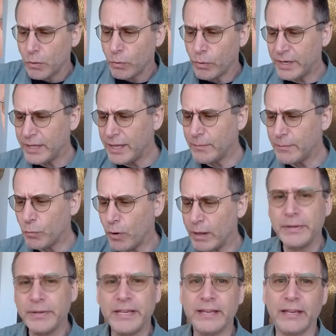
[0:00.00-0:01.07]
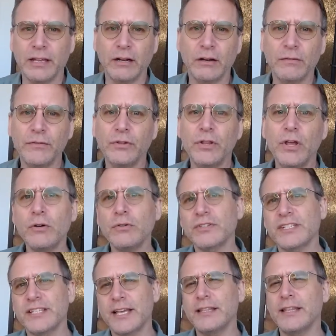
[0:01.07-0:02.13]
One of them, while being interviewed though,
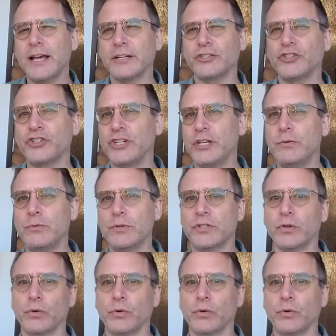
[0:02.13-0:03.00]
said that she was